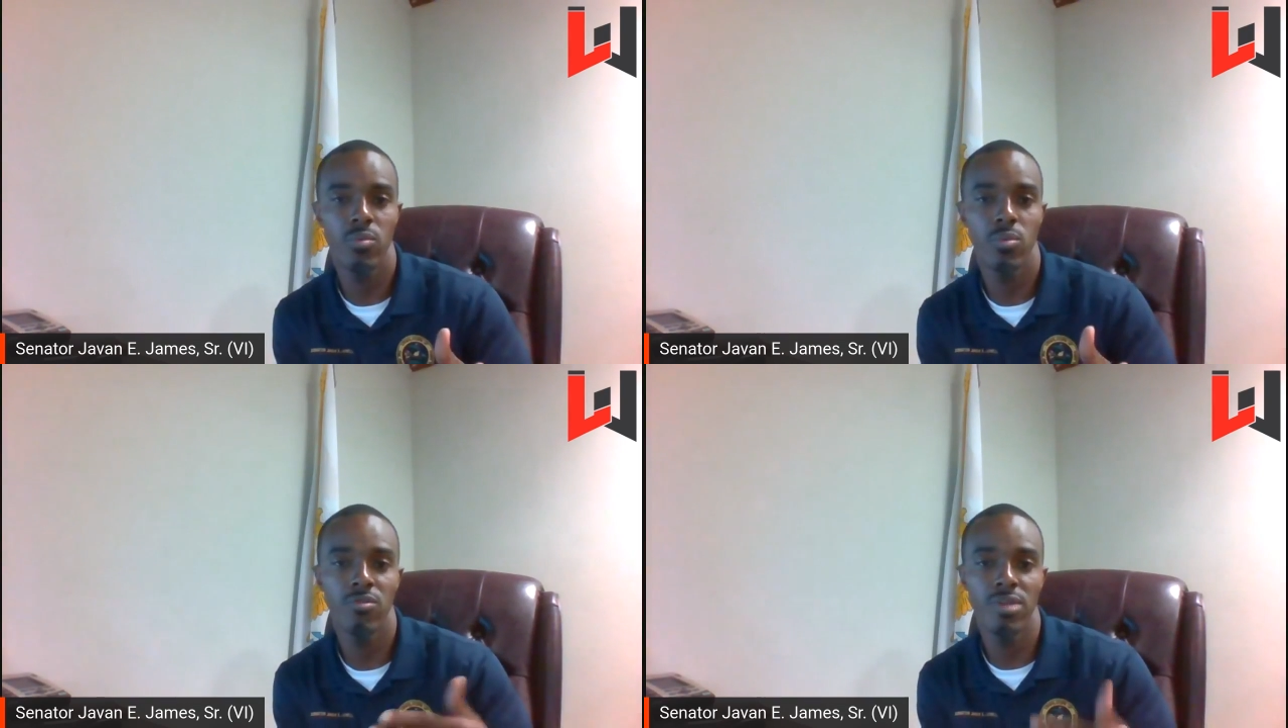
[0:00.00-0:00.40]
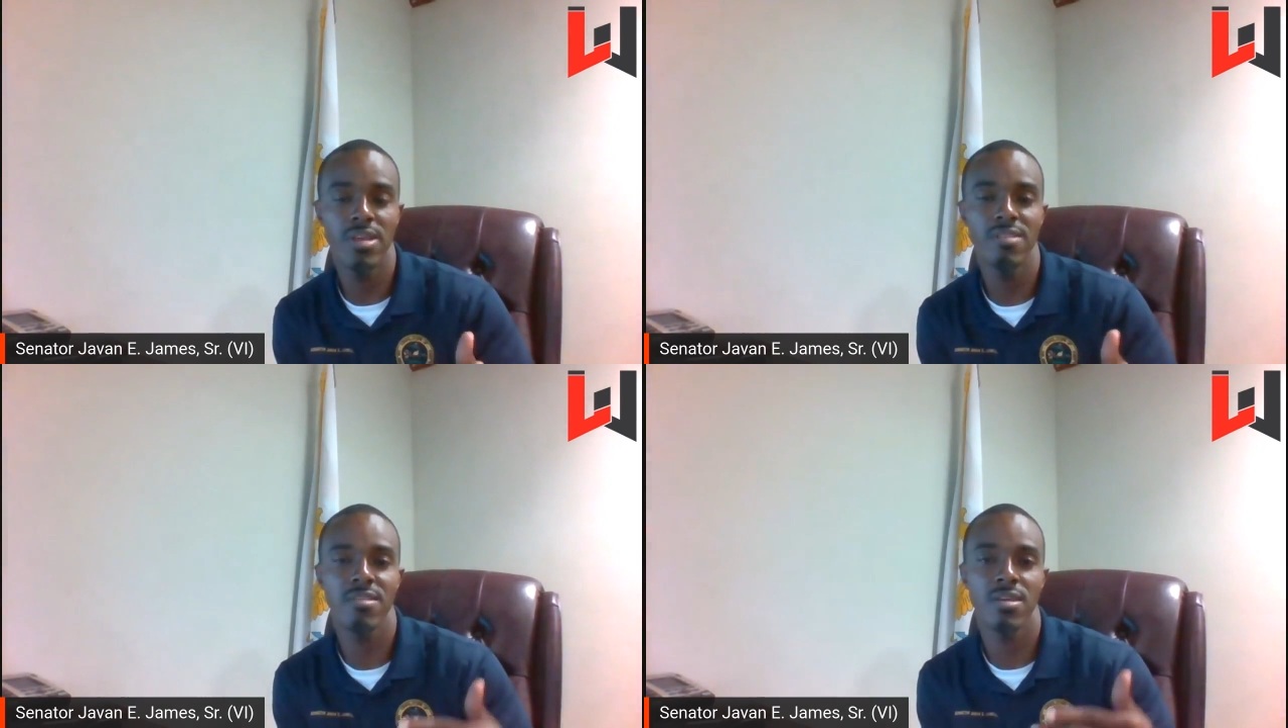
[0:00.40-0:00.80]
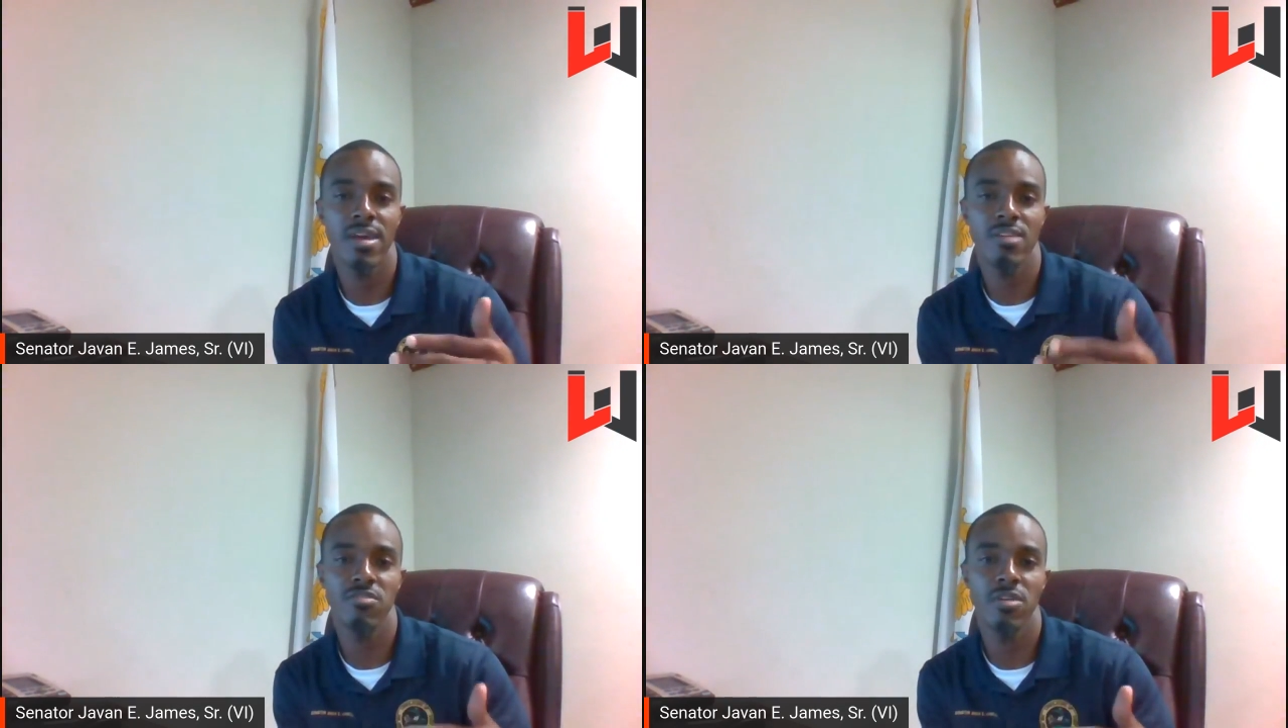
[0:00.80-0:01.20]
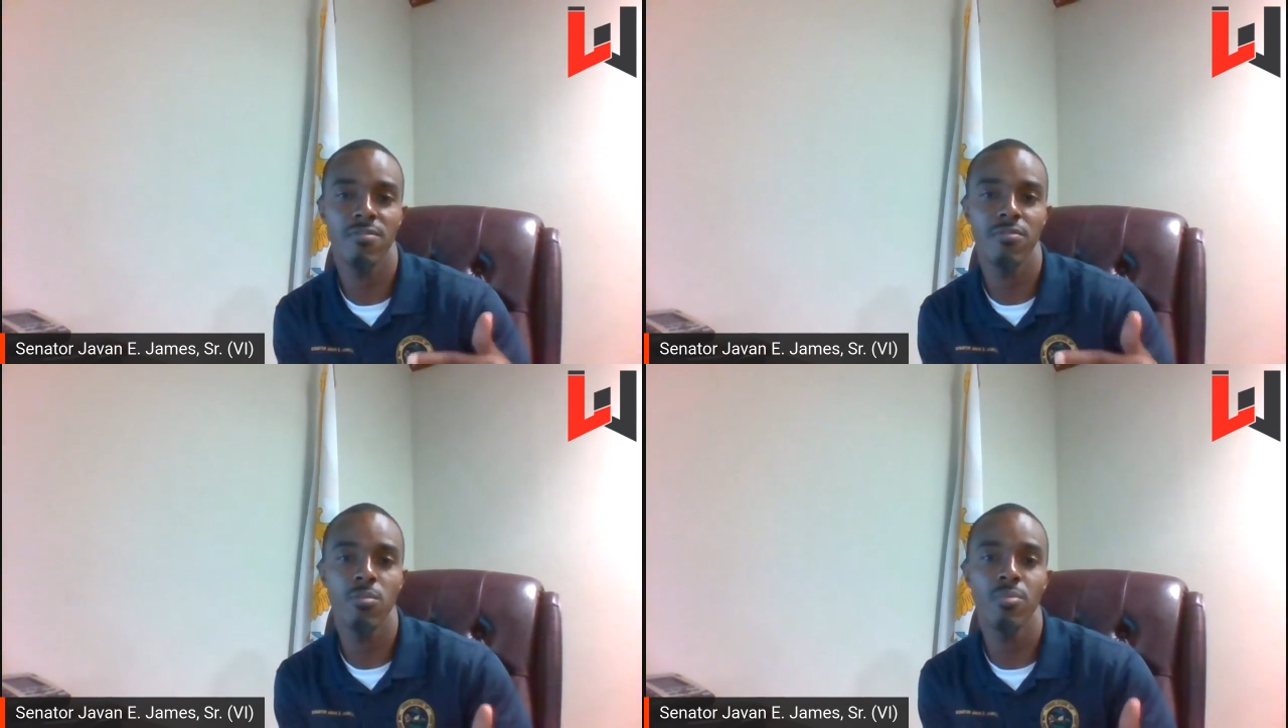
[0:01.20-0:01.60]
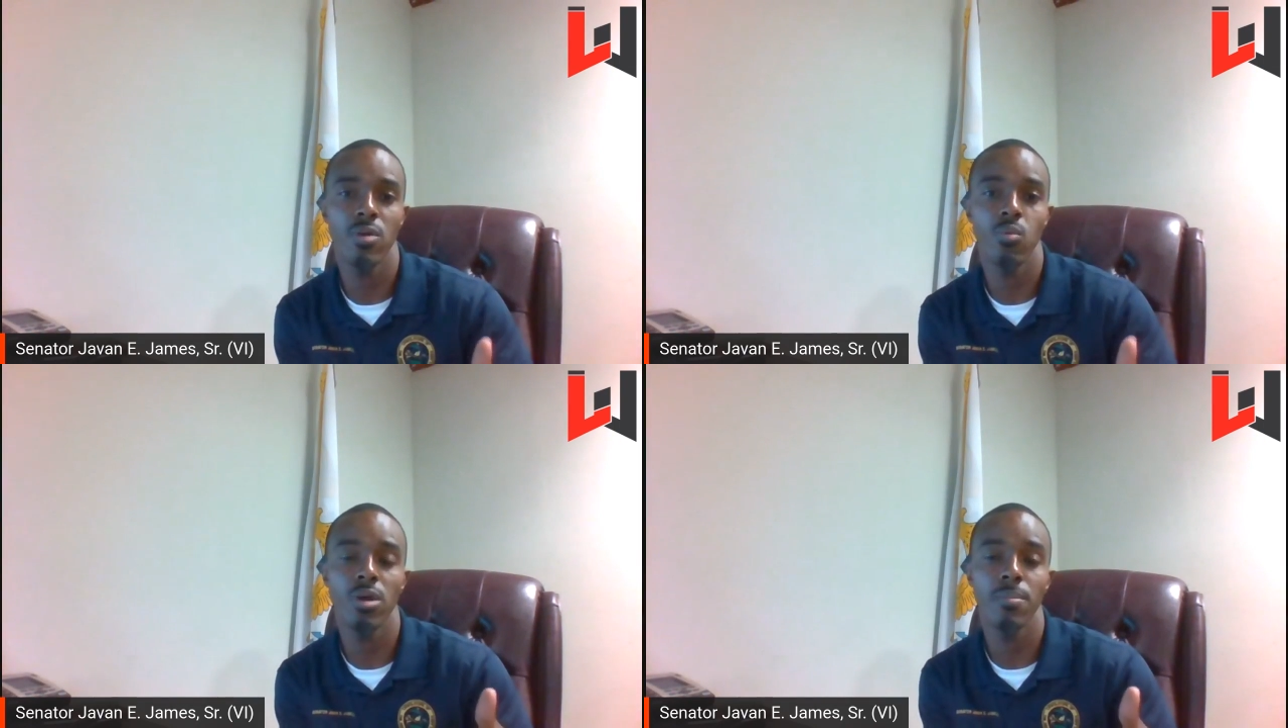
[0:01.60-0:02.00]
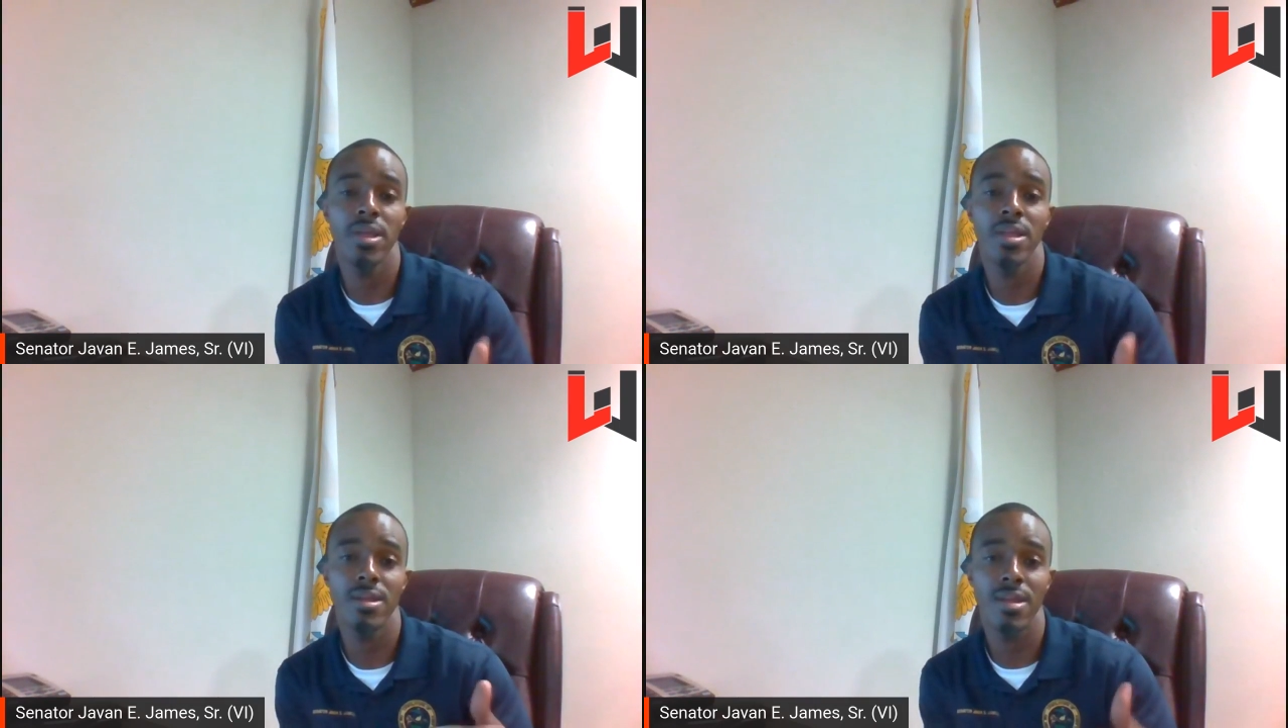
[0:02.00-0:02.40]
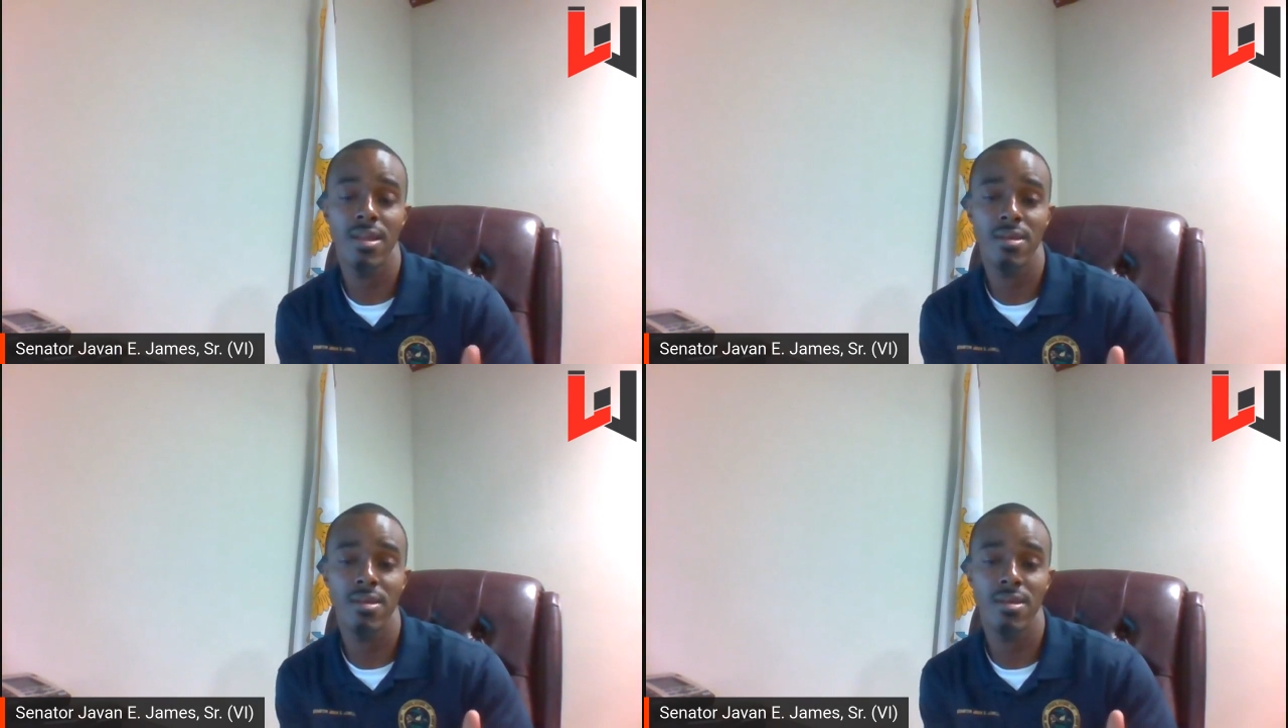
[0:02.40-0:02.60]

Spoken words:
release the extra $4.1 million.